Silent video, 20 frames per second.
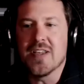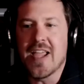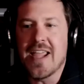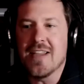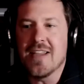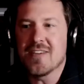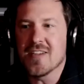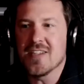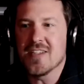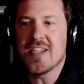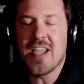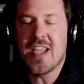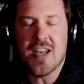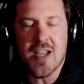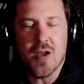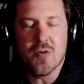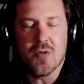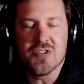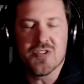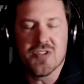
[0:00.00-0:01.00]
8 to 10
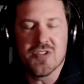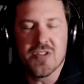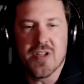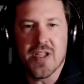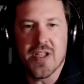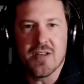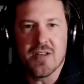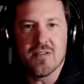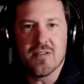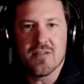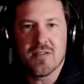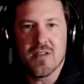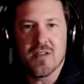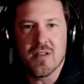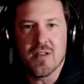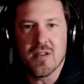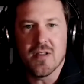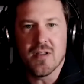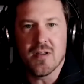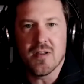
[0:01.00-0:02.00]
hours a night
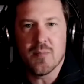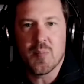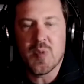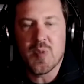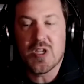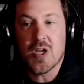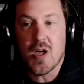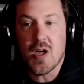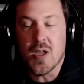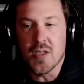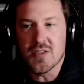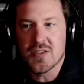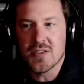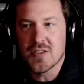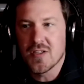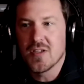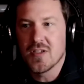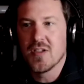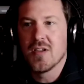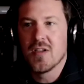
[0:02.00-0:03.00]
because
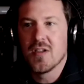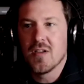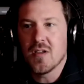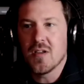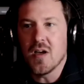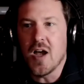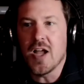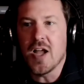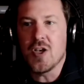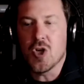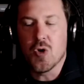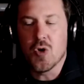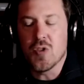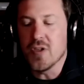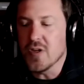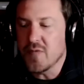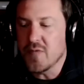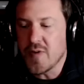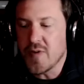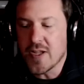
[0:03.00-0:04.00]
I know
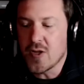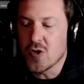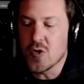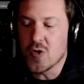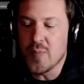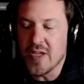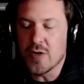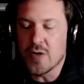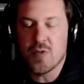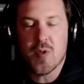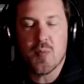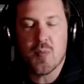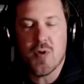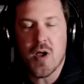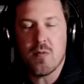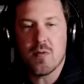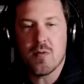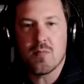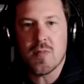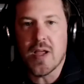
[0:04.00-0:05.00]
that if I go to bed with a
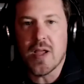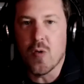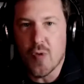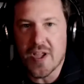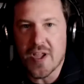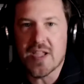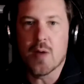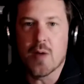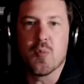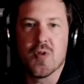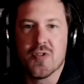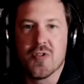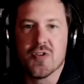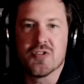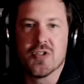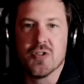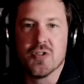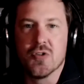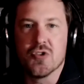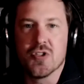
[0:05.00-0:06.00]
problem, I wake up with a
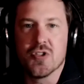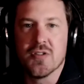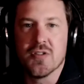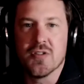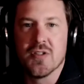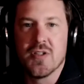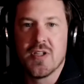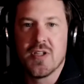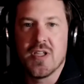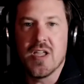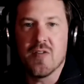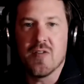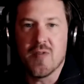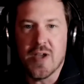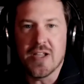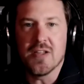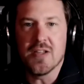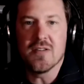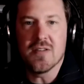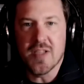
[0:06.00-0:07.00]
solution. If
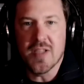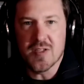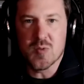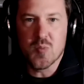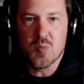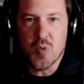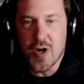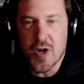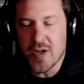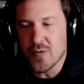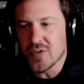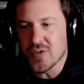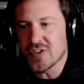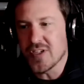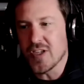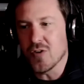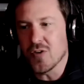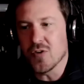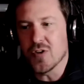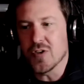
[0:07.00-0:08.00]
I, as Brian was
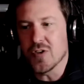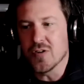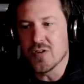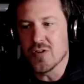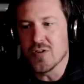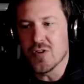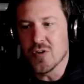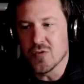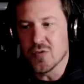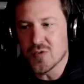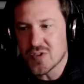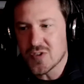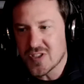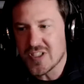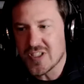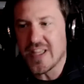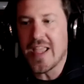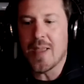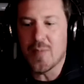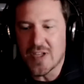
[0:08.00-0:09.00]
saying earlier,
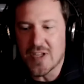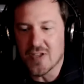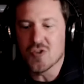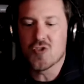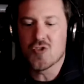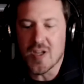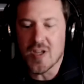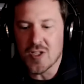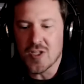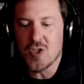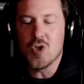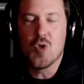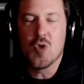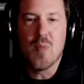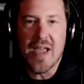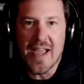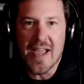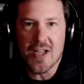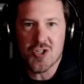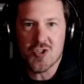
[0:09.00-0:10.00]
slam it and try and Q
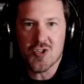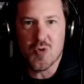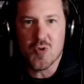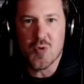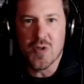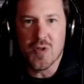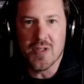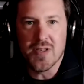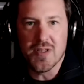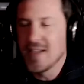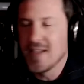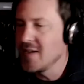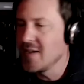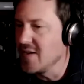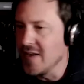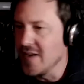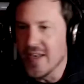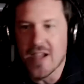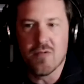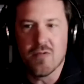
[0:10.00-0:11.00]
bash through it,
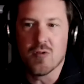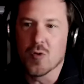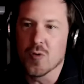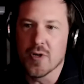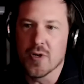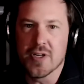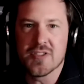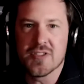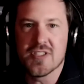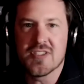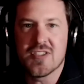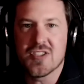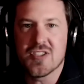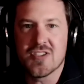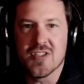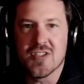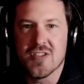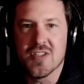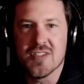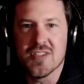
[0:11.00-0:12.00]
never works. It's
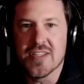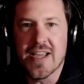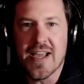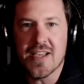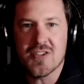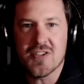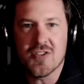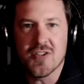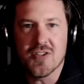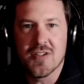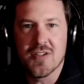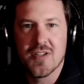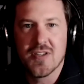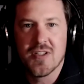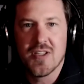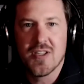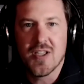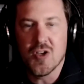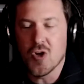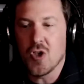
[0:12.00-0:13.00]
just a disaster.
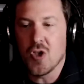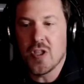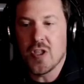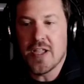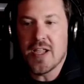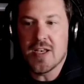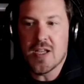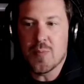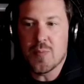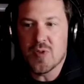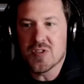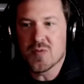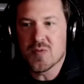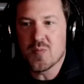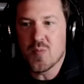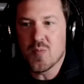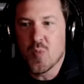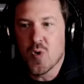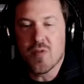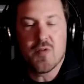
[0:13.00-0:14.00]
And all I end up is
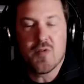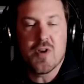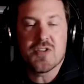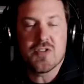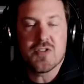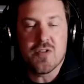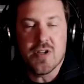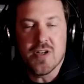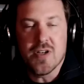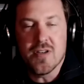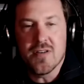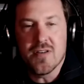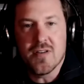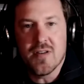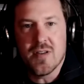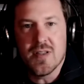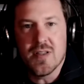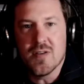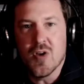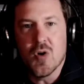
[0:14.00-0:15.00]
more frustrated
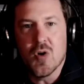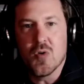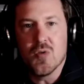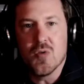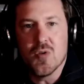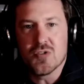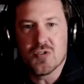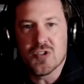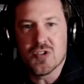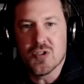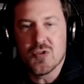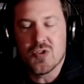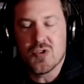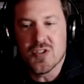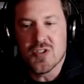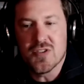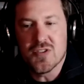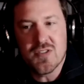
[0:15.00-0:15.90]
and no solutions.